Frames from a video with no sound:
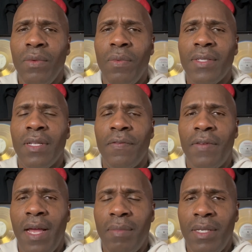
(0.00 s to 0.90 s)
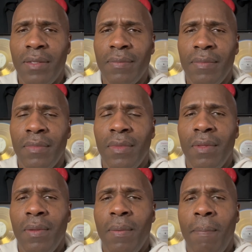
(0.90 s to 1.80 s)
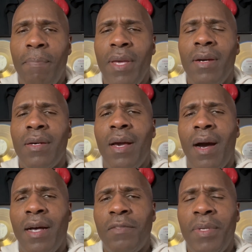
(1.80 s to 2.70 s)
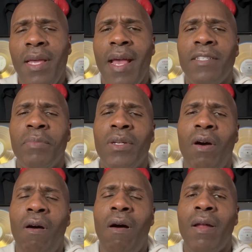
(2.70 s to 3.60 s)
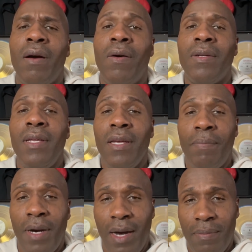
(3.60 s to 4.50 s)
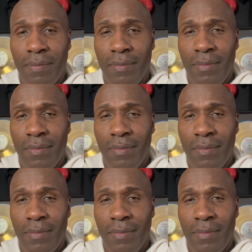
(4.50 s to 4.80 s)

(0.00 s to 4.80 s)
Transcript: What's up, family? Bill Cosby has been hard on hip-hop.